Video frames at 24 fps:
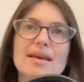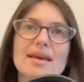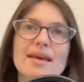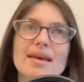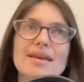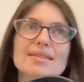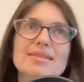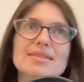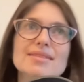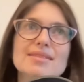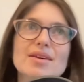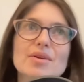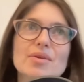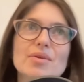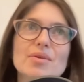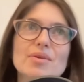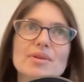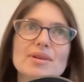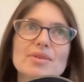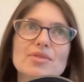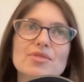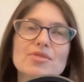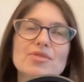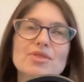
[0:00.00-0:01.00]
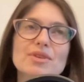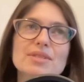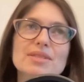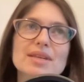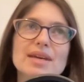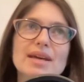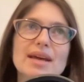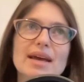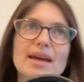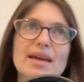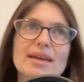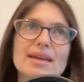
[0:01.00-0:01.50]
And so, you know, it feels
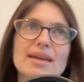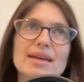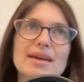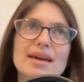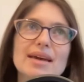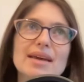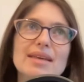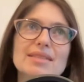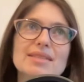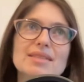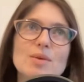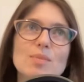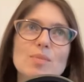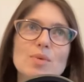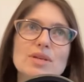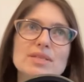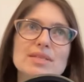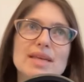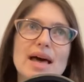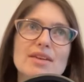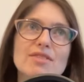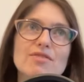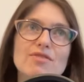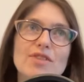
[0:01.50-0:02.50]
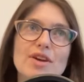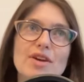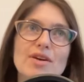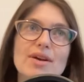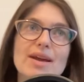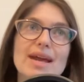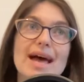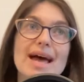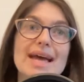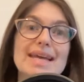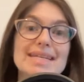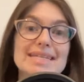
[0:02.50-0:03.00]
like I, I in some ways had a
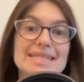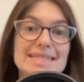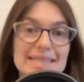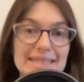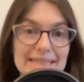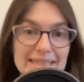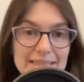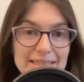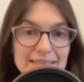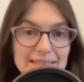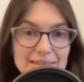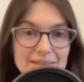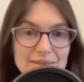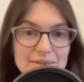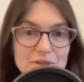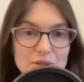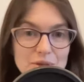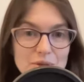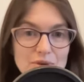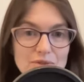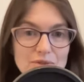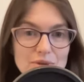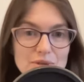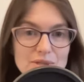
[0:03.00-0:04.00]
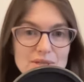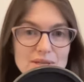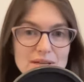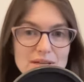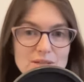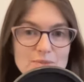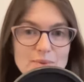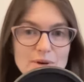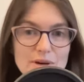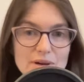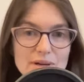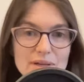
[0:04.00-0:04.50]
very ideal university
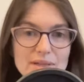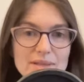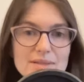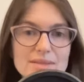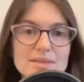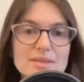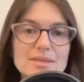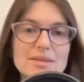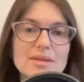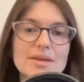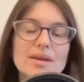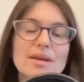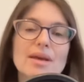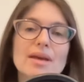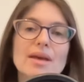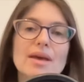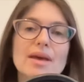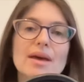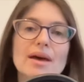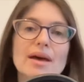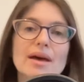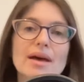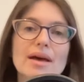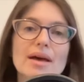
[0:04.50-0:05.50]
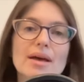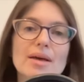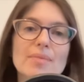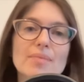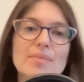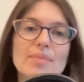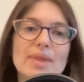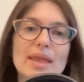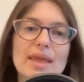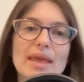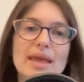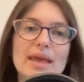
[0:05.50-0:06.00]
experience.
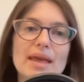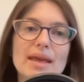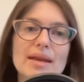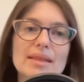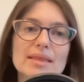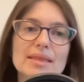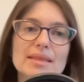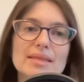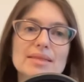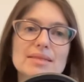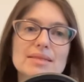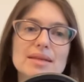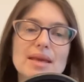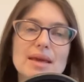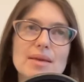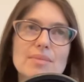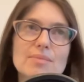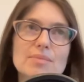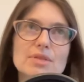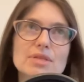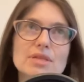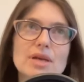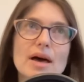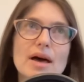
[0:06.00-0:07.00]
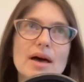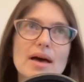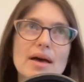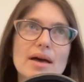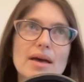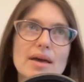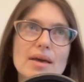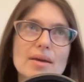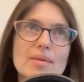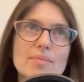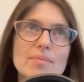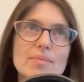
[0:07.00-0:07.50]
Um, and at the same
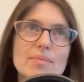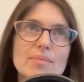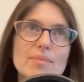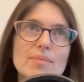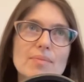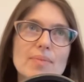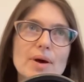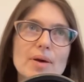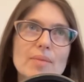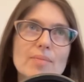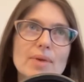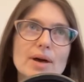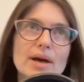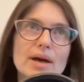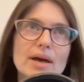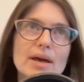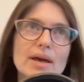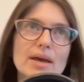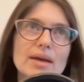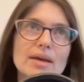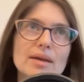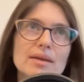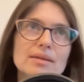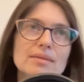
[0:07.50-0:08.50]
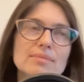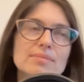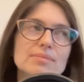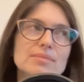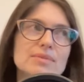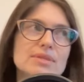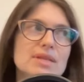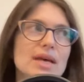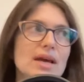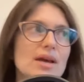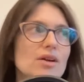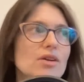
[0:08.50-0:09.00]
time, by my
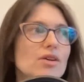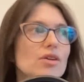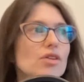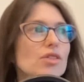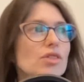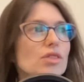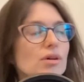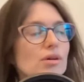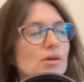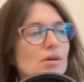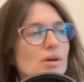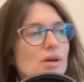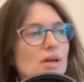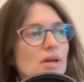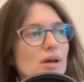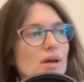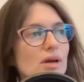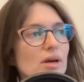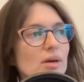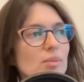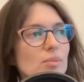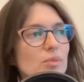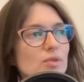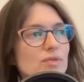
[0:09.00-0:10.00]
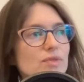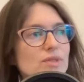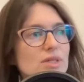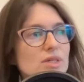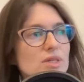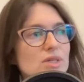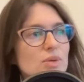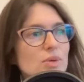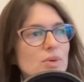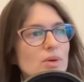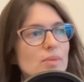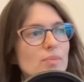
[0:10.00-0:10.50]
second or third year, moved
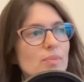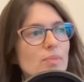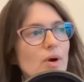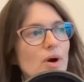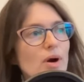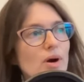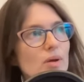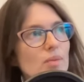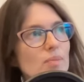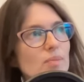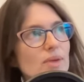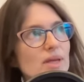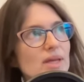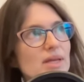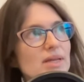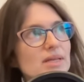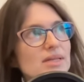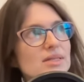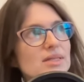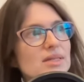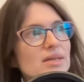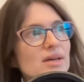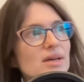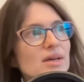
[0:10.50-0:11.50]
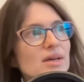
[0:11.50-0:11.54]
into an apartment